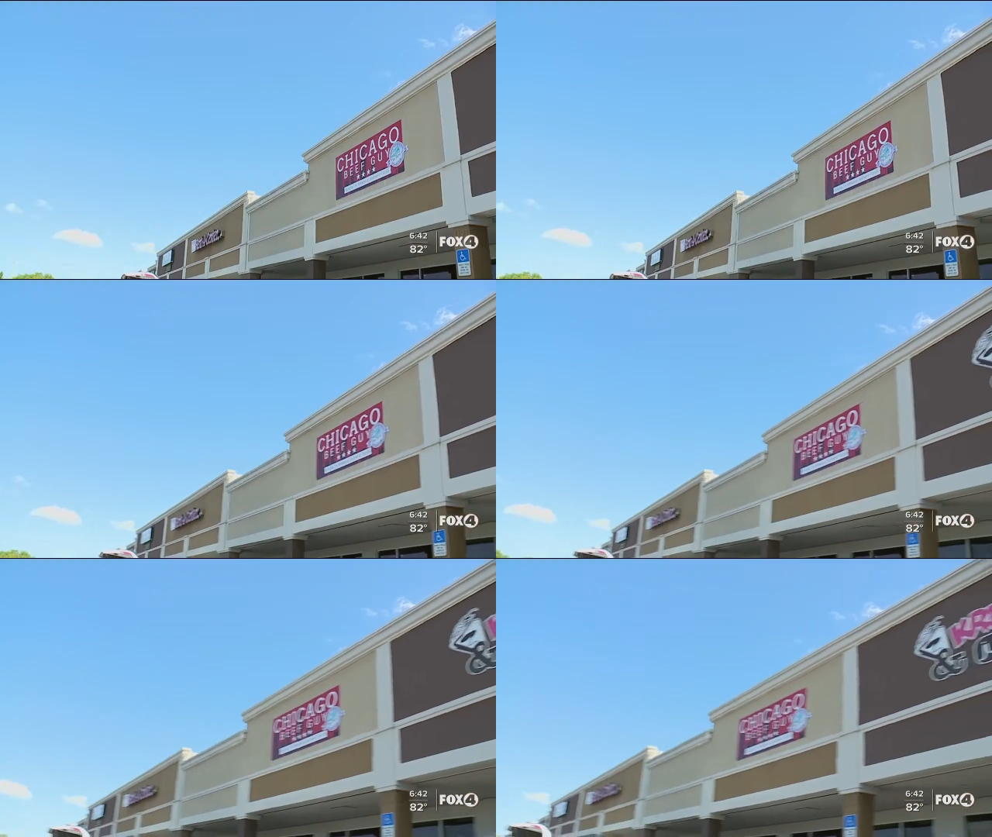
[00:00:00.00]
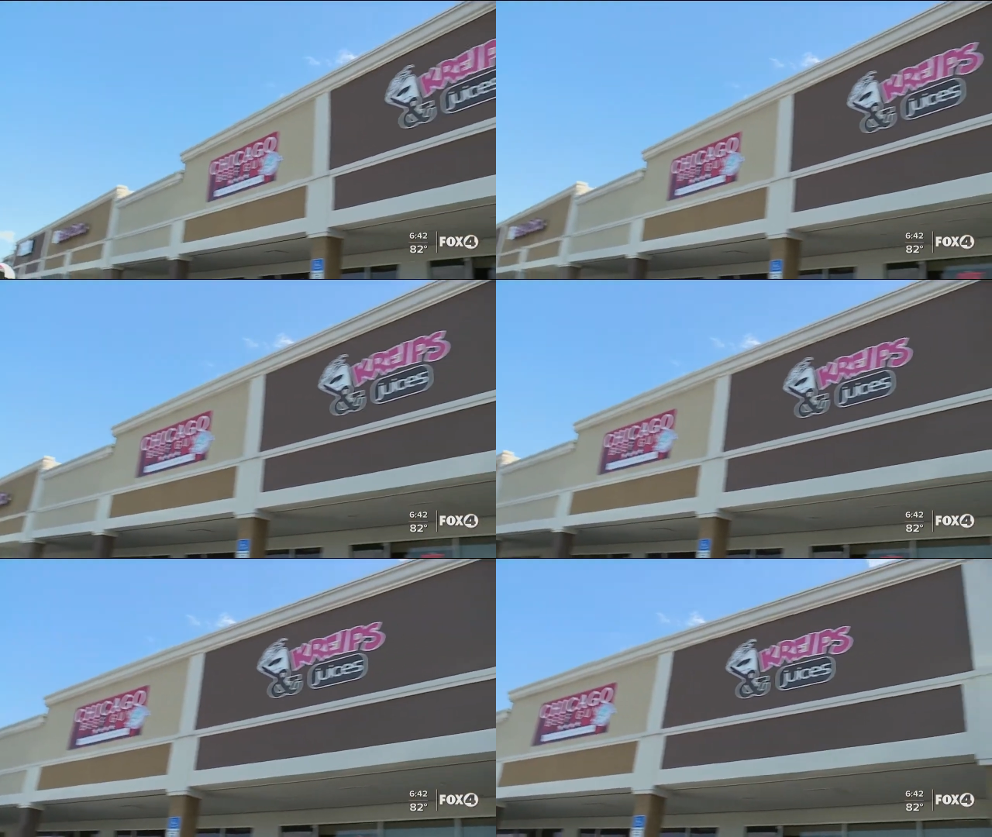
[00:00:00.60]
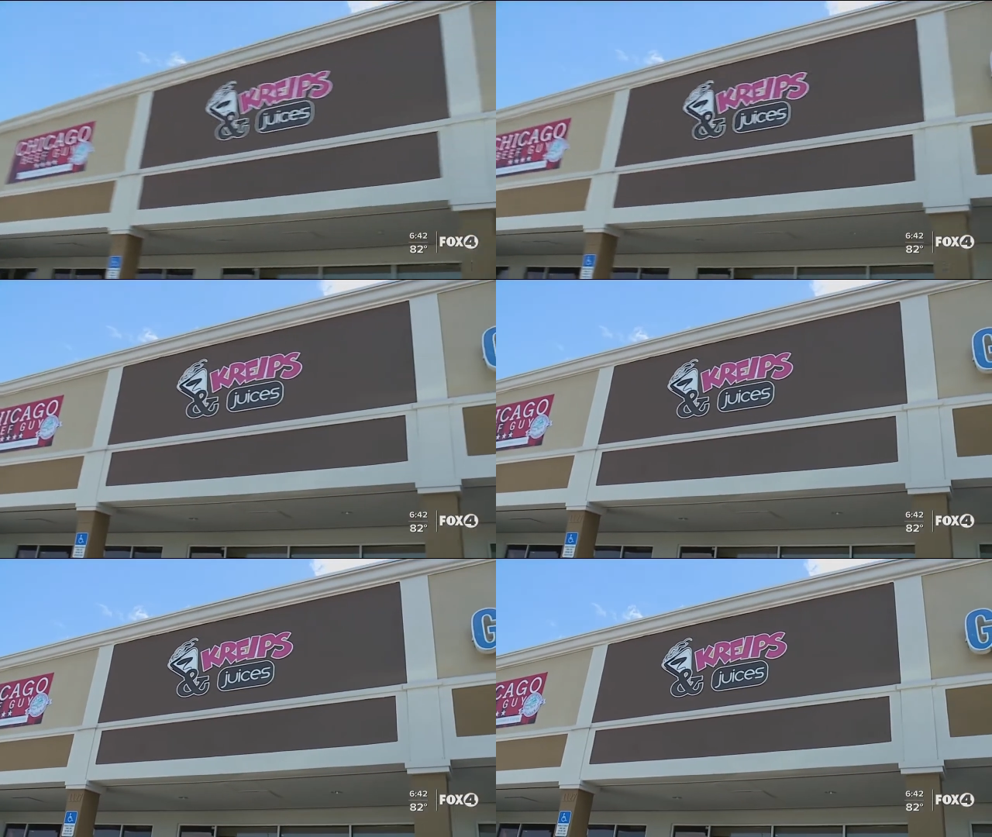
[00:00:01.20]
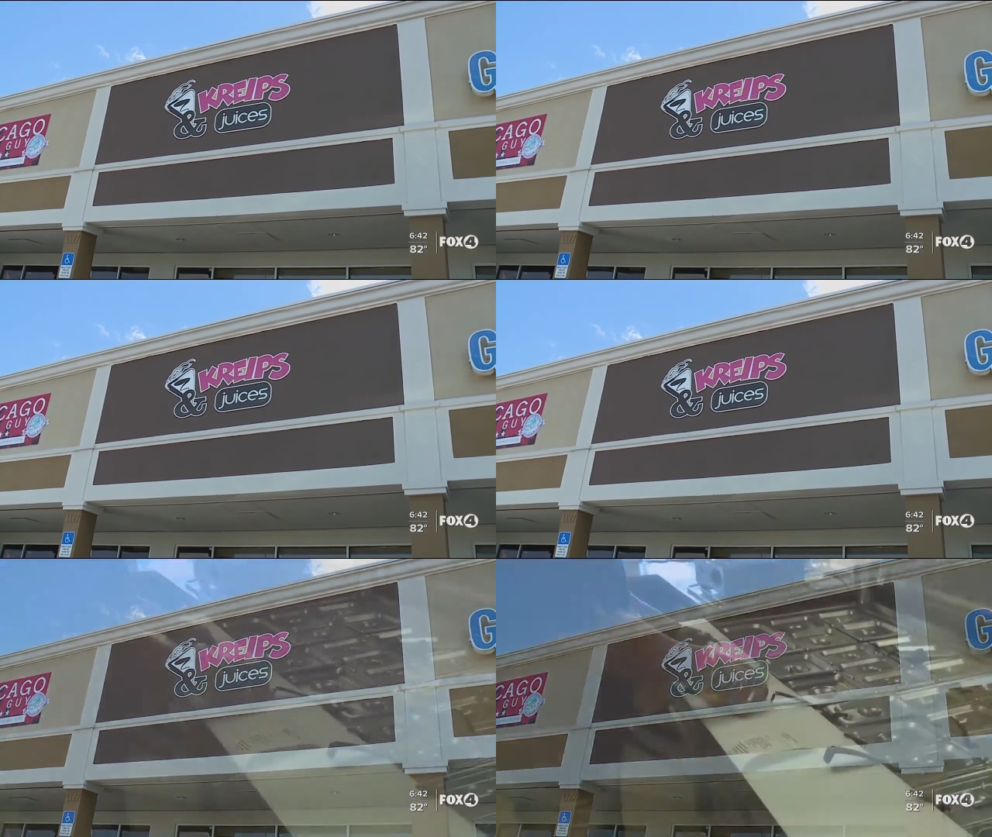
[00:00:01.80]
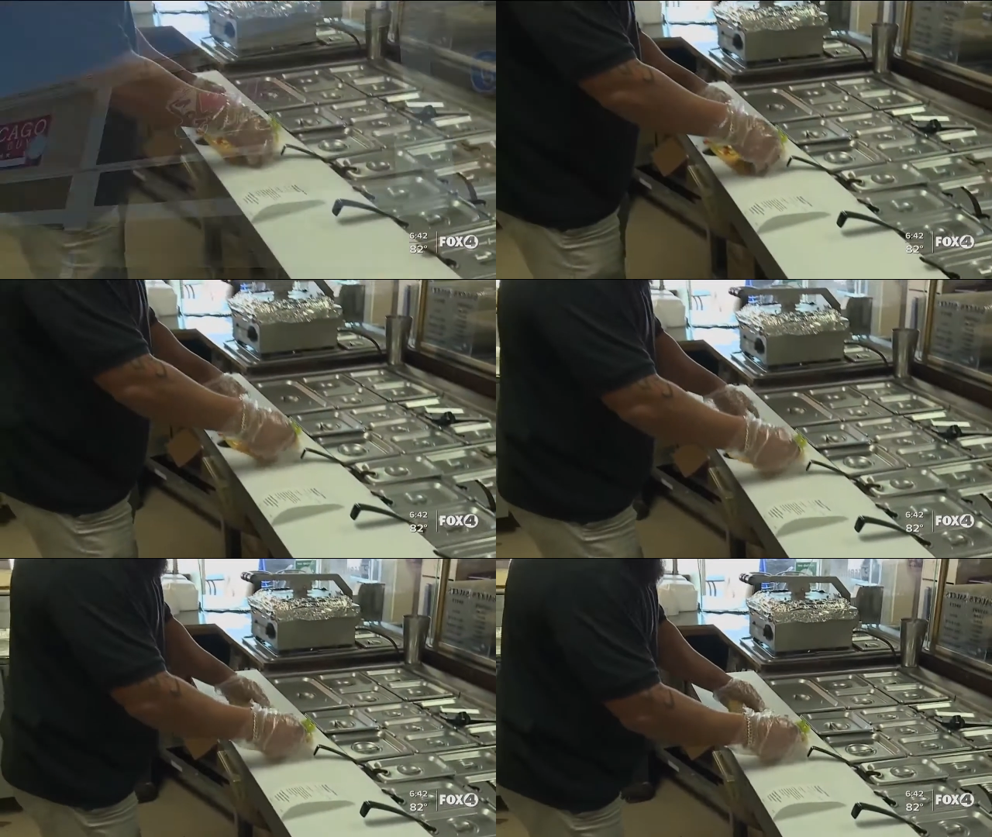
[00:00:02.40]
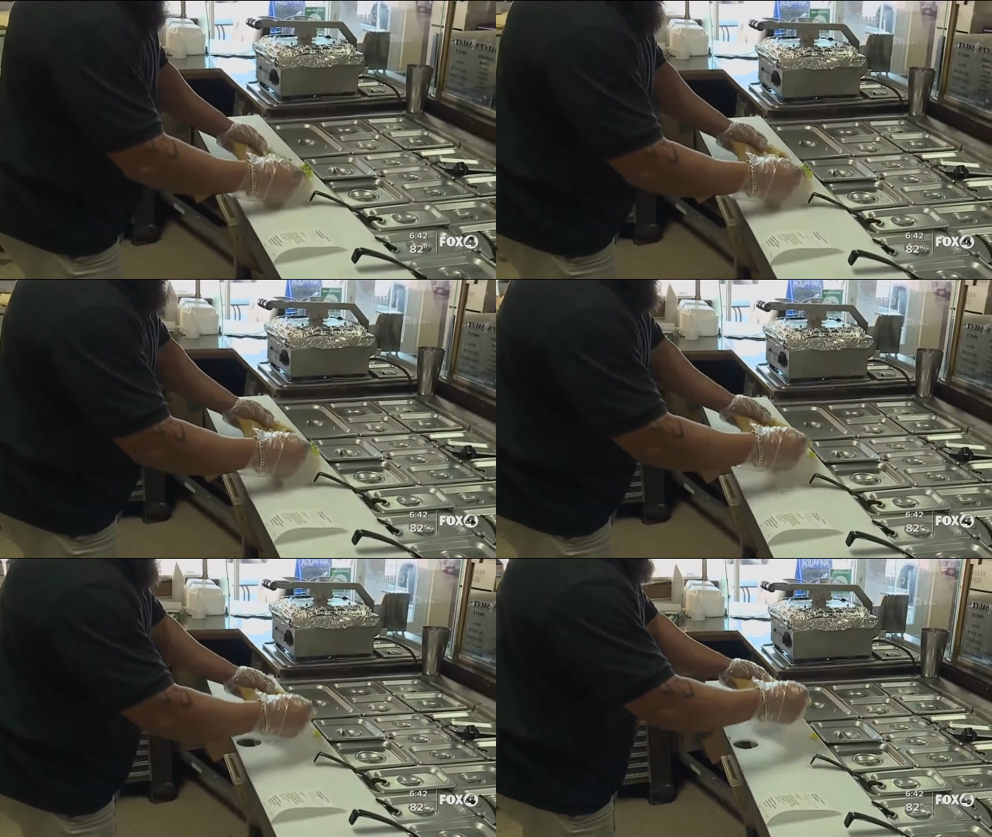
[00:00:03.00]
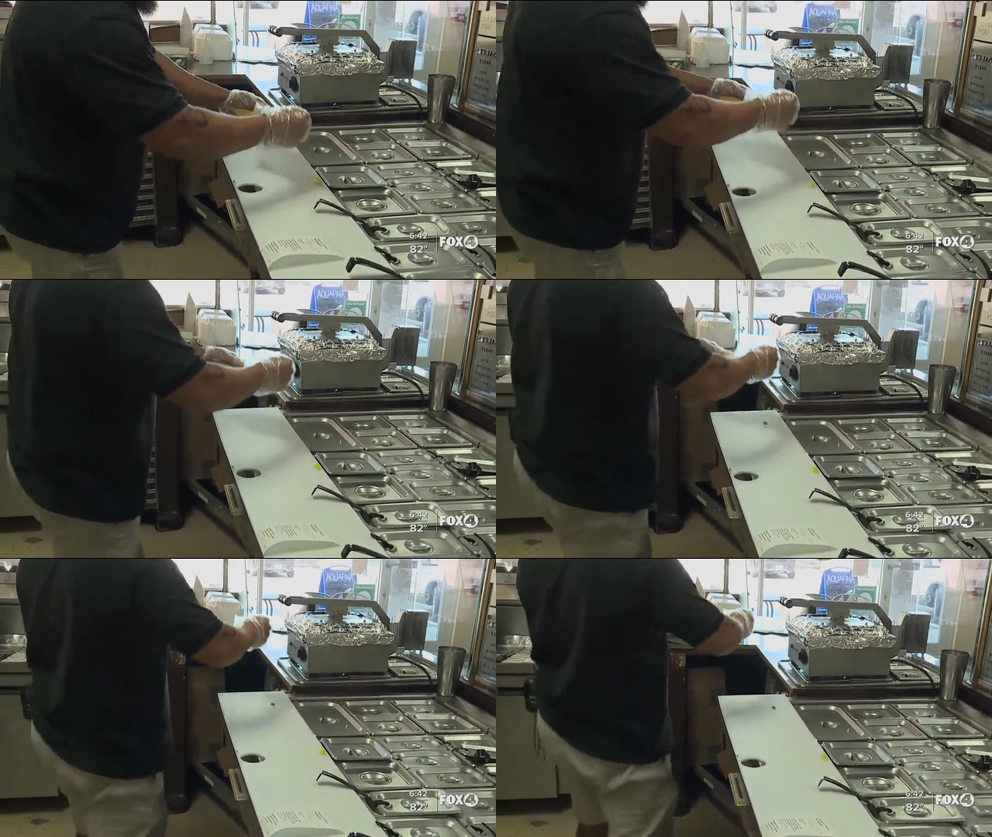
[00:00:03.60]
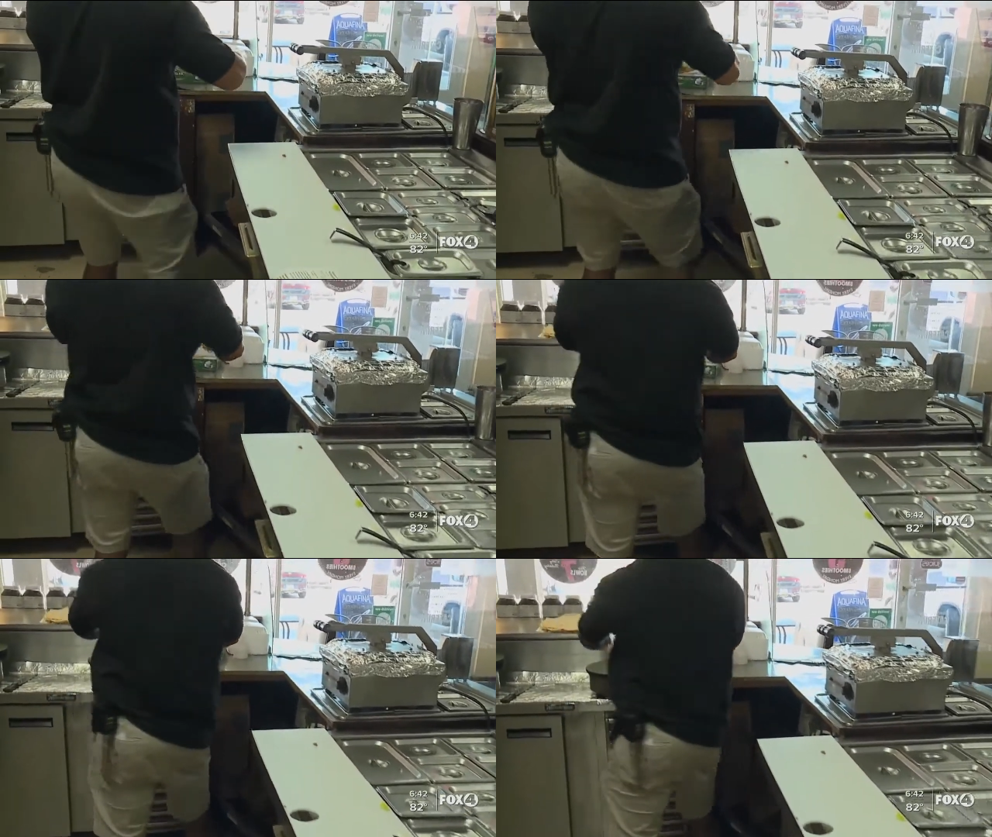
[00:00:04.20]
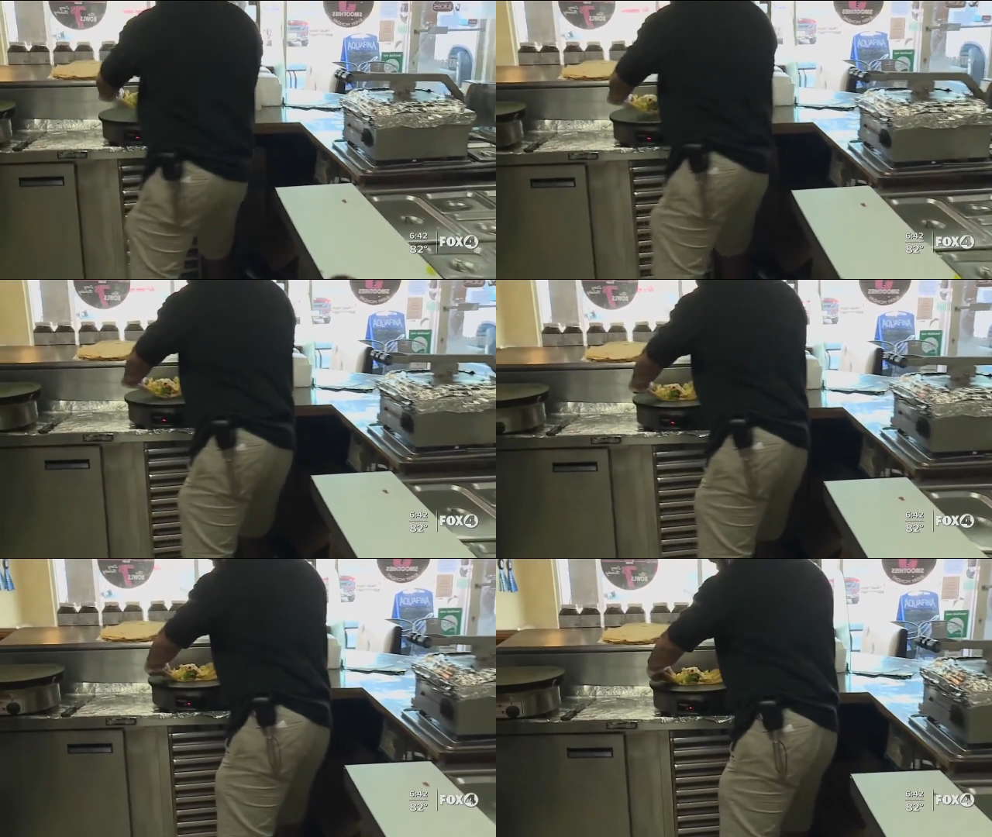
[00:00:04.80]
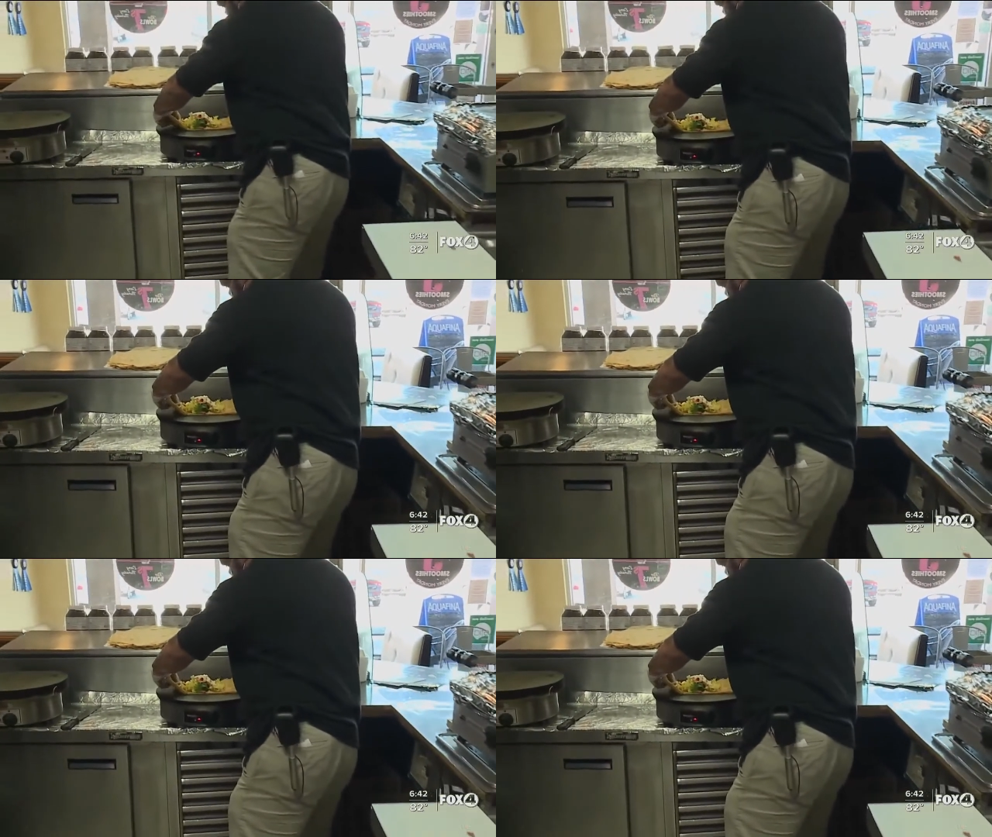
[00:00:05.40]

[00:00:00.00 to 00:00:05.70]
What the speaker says: Nobody's mouth can be seen.